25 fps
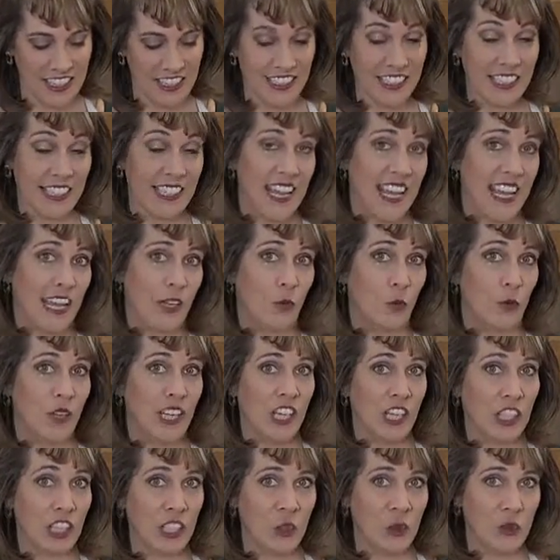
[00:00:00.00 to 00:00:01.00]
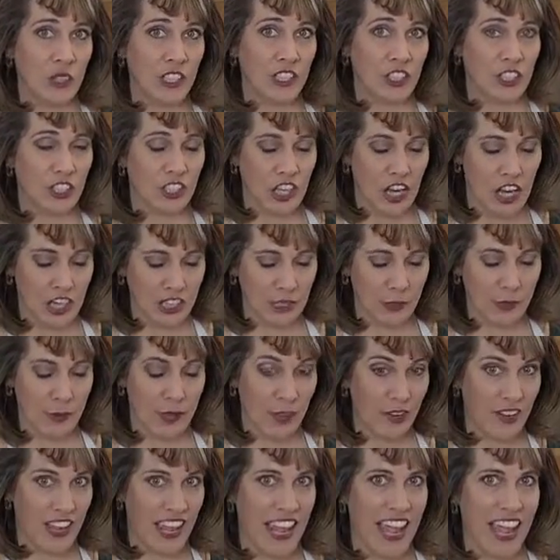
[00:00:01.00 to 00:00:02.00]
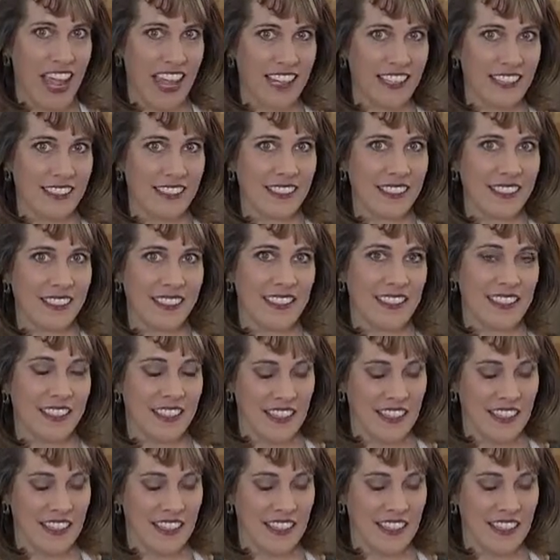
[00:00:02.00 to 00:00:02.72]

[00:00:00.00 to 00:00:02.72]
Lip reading: Today we are going to talk about eggs.